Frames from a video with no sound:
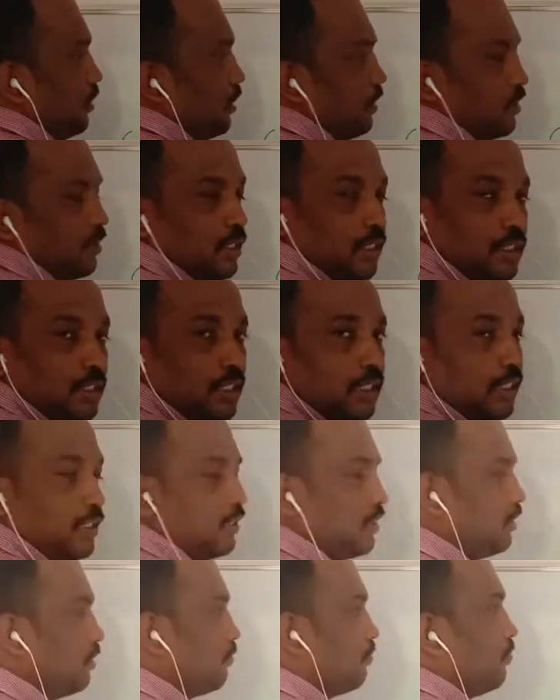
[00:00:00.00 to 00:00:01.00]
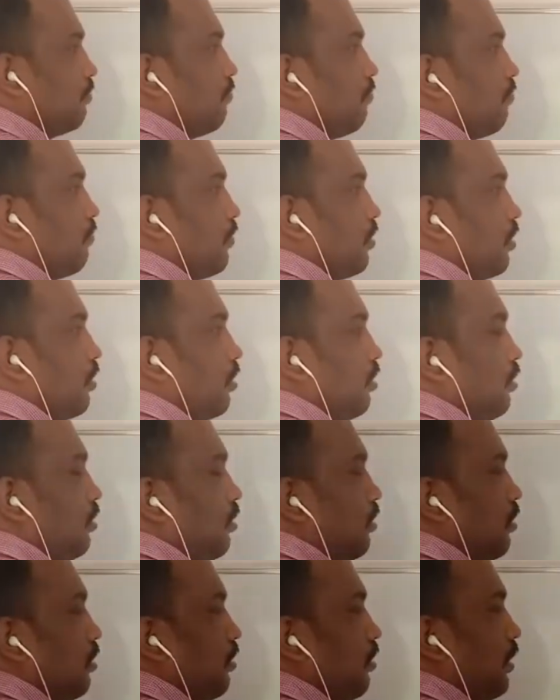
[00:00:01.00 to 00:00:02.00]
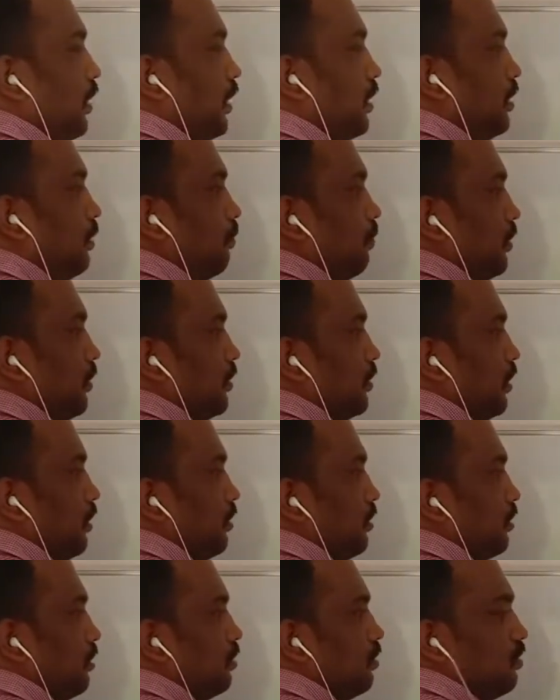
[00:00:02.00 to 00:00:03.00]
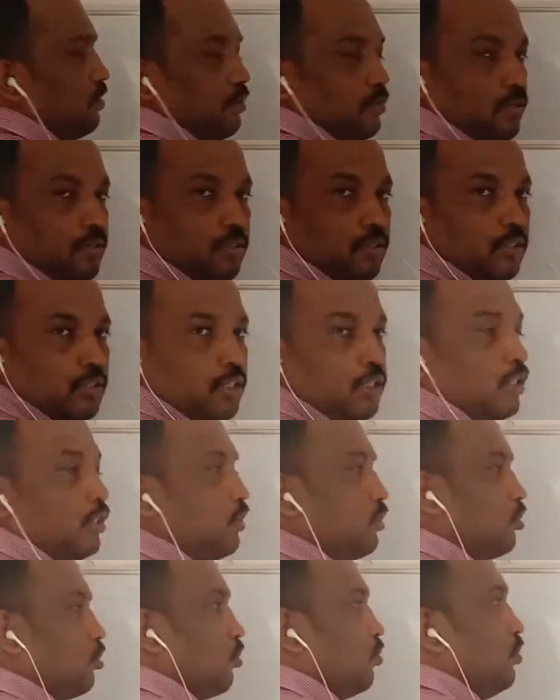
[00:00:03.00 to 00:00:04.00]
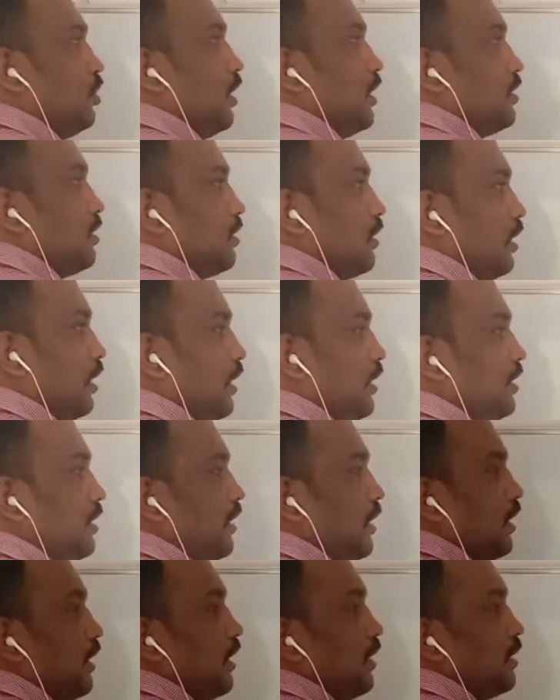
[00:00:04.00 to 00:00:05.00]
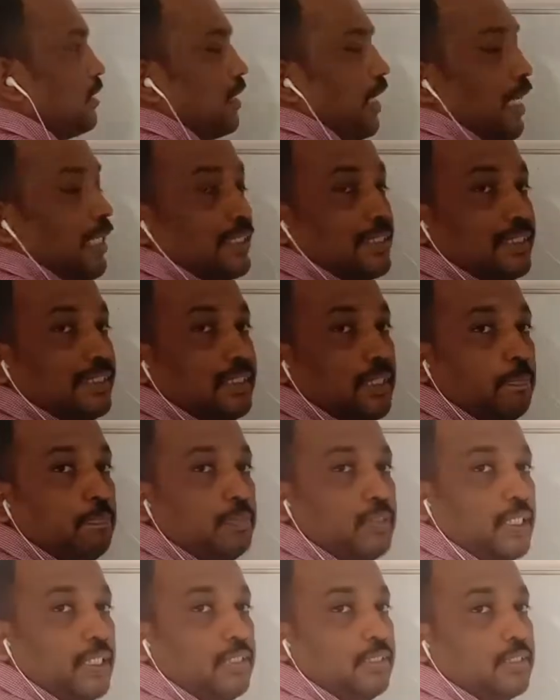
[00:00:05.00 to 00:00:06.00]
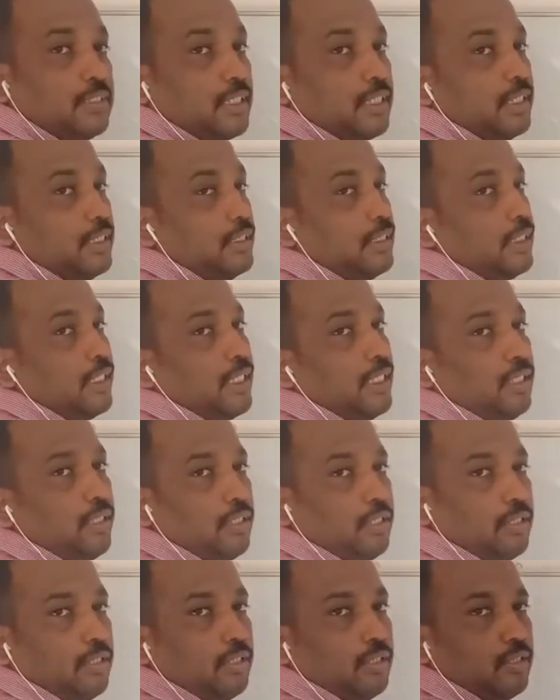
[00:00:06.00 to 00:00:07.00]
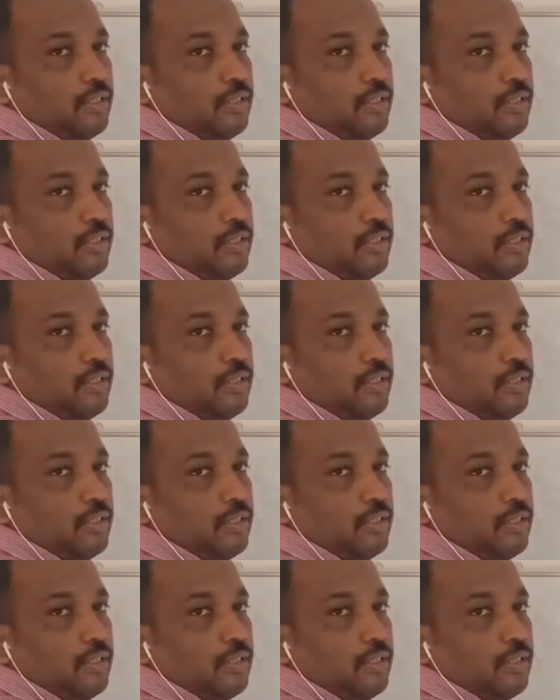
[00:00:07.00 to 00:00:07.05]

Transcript: This region is 90%. So this region is acceptance region.